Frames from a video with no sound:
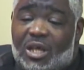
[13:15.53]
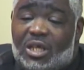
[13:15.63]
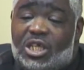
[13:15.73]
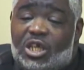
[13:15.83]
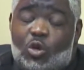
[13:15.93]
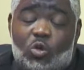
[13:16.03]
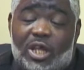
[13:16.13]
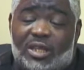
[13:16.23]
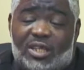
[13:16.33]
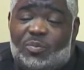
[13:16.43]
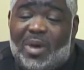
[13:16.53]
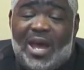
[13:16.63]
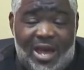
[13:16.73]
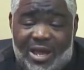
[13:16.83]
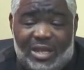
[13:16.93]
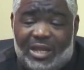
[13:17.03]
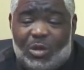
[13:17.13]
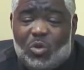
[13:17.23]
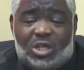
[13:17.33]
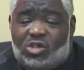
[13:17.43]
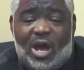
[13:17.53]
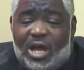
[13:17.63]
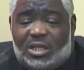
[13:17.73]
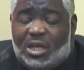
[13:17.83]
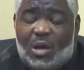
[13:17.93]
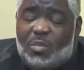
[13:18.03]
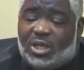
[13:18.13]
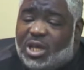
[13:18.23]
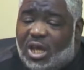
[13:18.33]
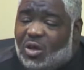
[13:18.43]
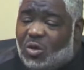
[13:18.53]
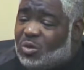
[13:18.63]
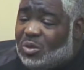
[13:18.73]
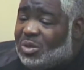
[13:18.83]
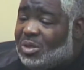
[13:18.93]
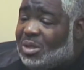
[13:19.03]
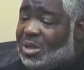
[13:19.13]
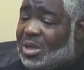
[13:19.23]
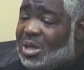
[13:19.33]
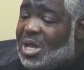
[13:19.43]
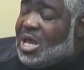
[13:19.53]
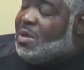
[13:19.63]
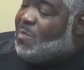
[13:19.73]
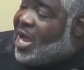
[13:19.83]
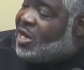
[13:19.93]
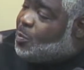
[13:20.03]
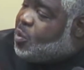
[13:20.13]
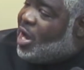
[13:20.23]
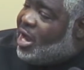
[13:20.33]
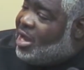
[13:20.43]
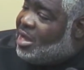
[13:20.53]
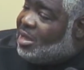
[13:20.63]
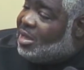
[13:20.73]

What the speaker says: She knew that this man that they were trying to come and kill made a prayer